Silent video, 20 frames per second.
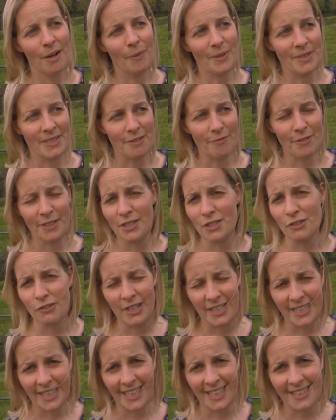once I
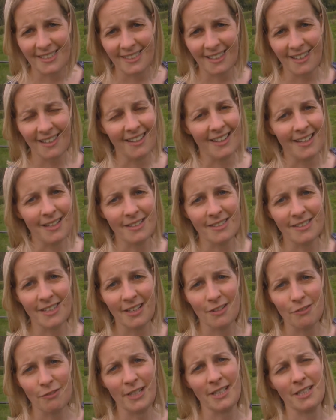finished reading it I turned